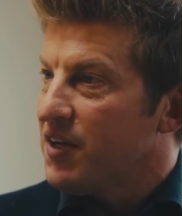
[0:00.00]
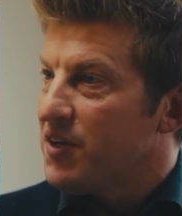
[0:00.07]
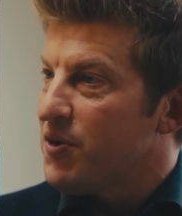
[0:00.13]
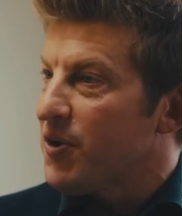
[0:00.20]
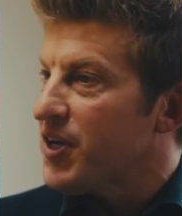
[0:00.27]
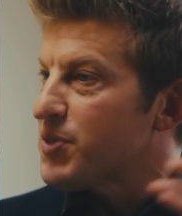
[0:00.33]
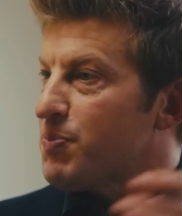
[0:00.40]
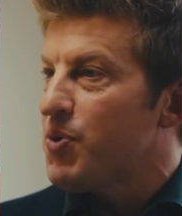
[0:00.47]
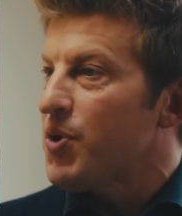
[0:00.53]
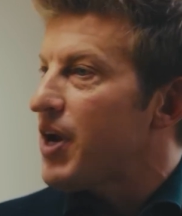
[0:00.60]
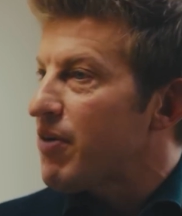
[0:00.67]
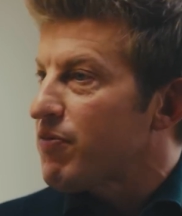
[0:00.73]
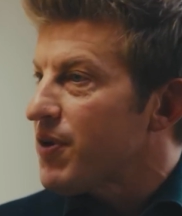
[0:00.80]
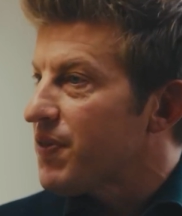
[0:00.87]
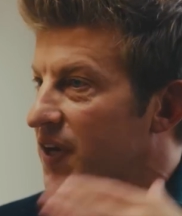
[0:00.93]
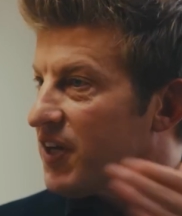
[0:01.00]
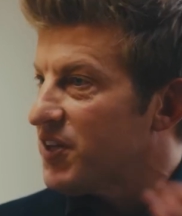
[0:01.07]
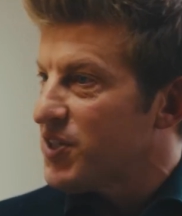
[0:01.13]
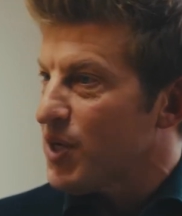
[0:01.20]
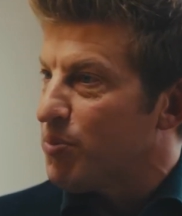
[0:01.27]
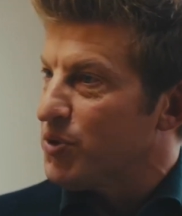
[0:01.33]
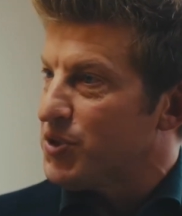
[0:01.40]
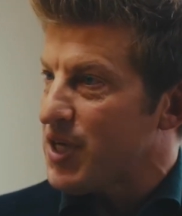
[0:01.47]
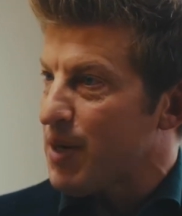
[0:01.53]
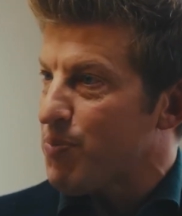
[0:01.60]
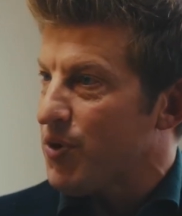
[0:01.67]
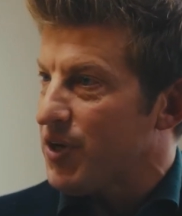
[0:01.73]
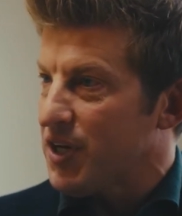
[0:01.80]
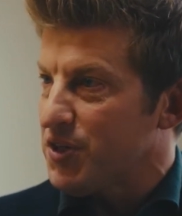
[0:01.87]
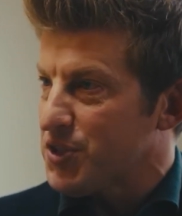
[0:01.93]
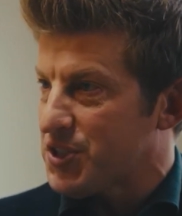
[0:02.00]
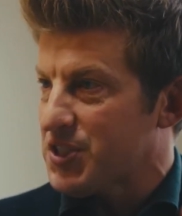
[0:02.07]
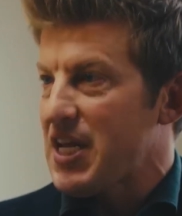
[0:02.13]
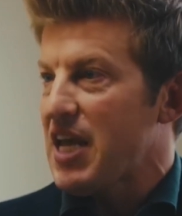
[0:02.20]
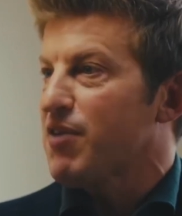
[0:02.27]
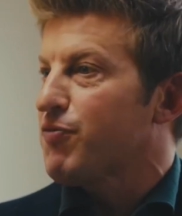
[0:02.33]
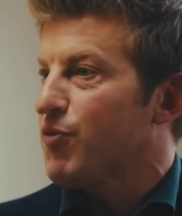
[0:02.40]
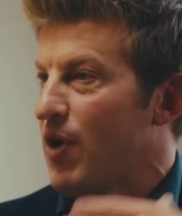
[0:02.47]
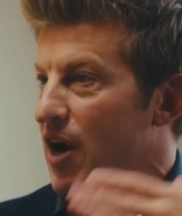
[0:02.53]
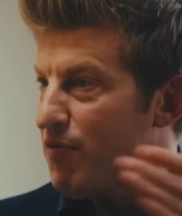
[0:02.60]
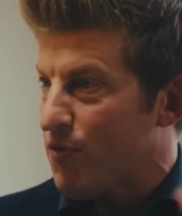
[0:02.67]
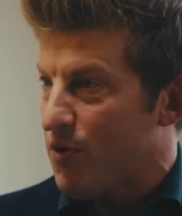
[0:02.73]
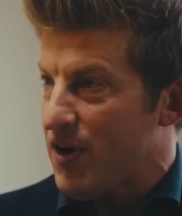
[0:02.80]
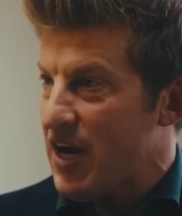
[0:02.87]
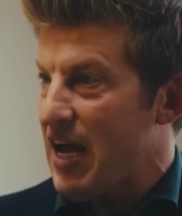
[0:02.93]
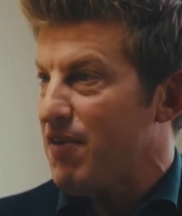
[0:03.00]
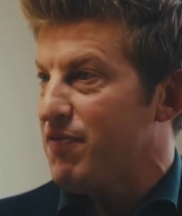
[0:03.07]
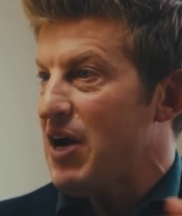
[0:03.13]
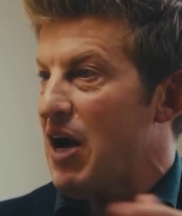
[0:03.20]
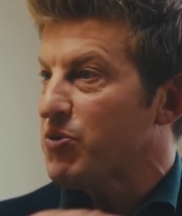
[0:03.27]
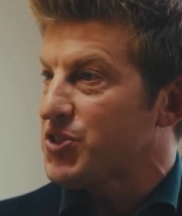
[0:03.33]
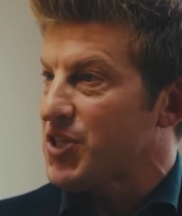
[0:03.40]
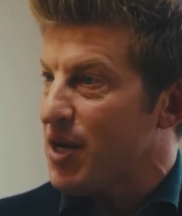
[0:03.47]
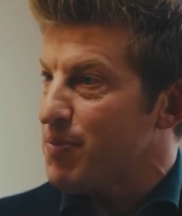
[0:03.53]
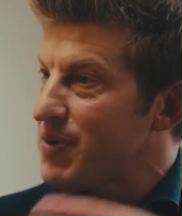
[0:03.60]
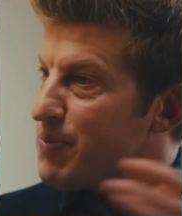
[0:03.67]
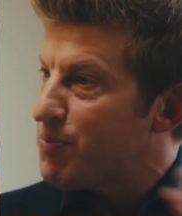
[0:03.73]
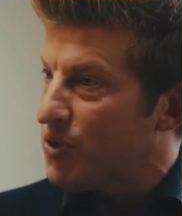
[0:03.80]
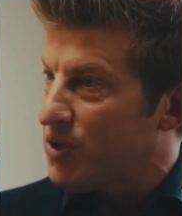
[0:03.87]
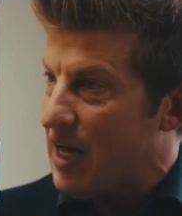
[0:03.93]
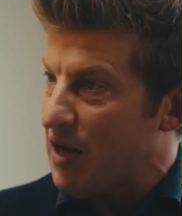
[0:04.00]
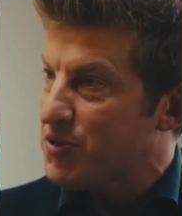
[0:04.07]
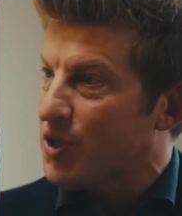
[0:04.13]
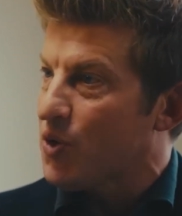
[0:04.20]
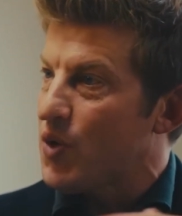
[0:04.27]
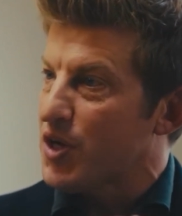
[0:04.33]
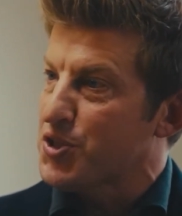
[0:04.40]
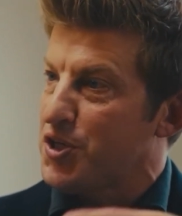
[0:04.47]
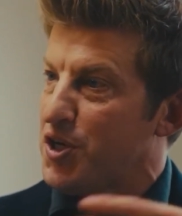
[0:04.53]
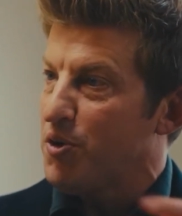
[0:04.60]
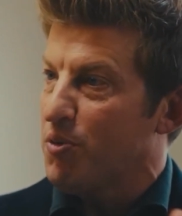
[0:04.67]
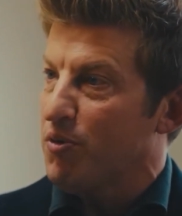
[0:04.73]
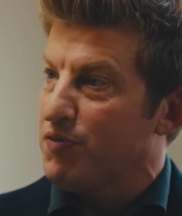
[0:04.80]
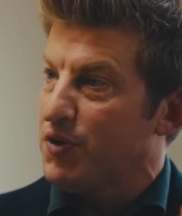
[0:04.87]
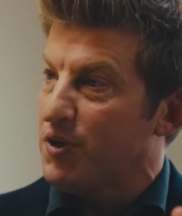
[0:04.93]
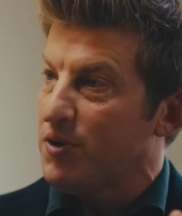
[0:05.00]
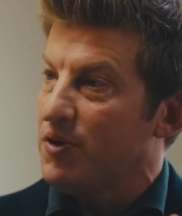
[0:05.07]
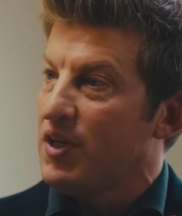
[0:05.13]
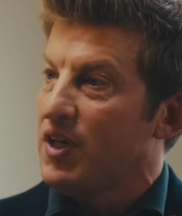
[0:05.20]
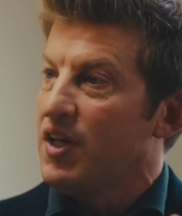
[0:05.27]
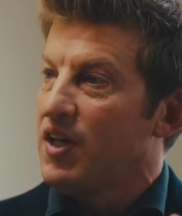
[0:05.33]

You don't need to put everything in double jeopardy and just take forever and have outside people allowed to question your review.